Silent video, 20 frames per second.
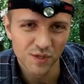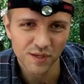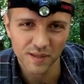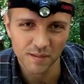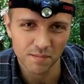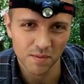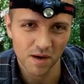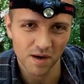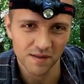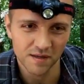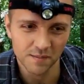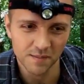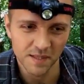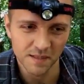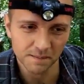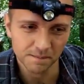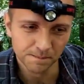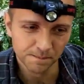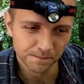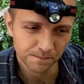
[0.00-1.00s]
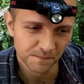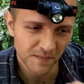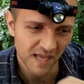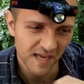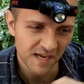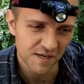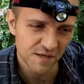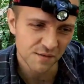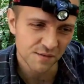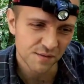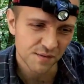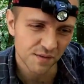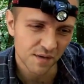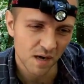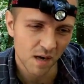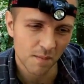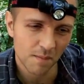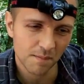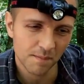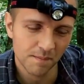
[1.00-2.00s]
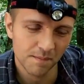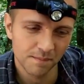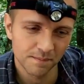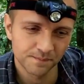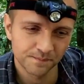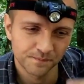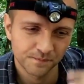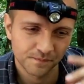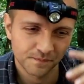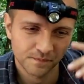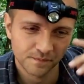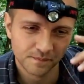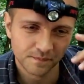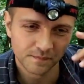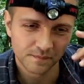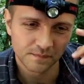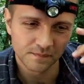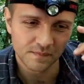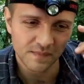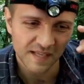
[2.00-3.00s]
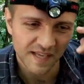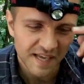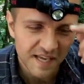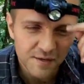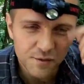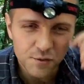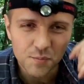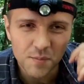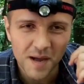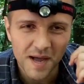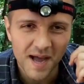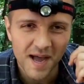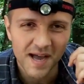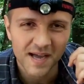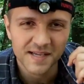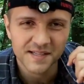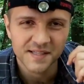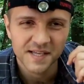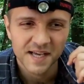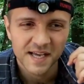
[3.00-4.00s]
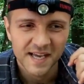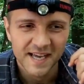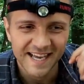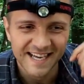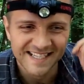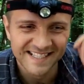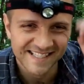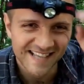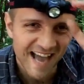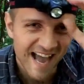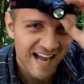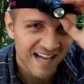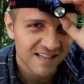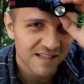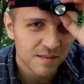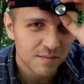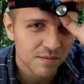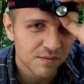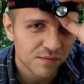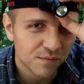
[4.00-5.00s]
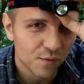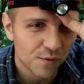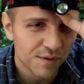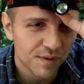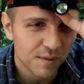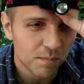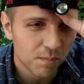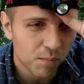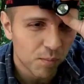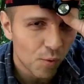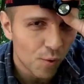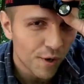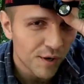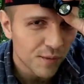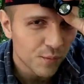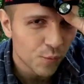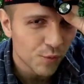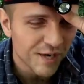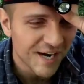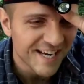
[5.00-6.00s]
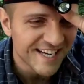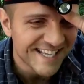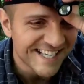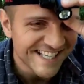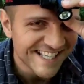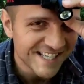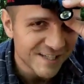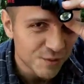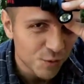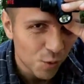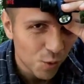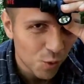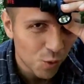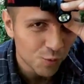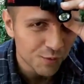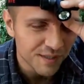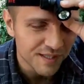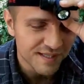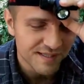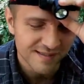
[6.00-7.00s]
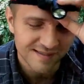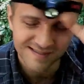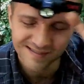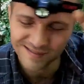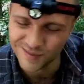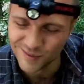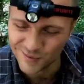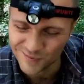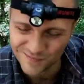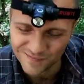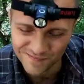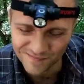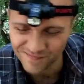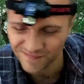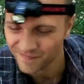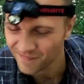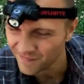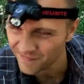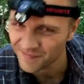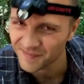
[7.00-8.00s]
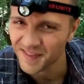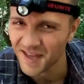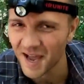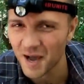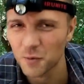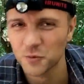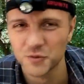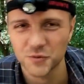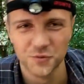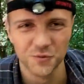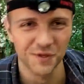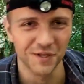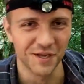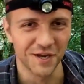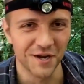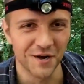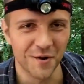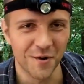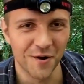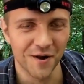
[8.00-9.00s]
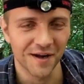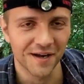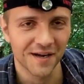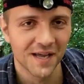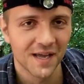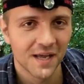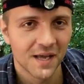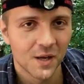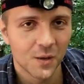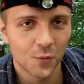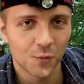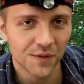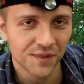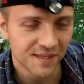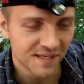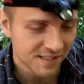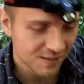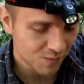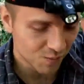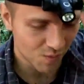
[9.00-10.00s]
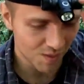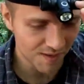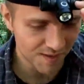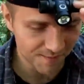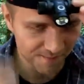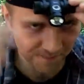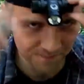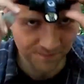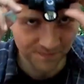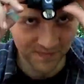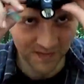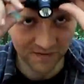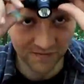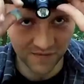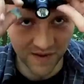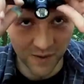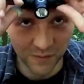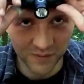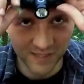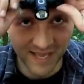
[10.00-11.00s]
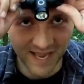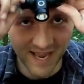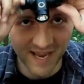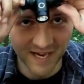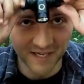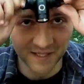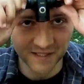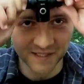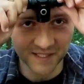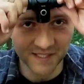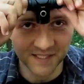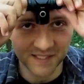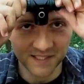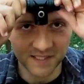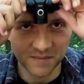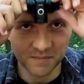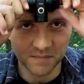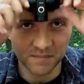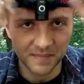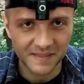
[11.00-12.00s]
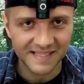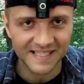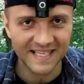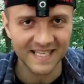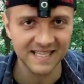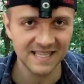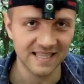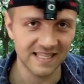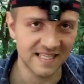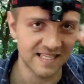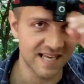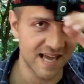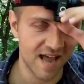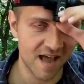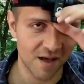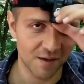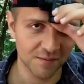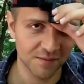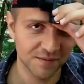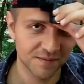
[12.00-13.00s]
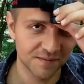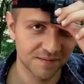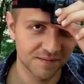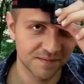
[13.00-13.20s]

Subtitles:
really bother me. And it used to come into my eyes exactly before the point where I needed to hold it. So that was really annoying. With this one, if I will angle it completely down,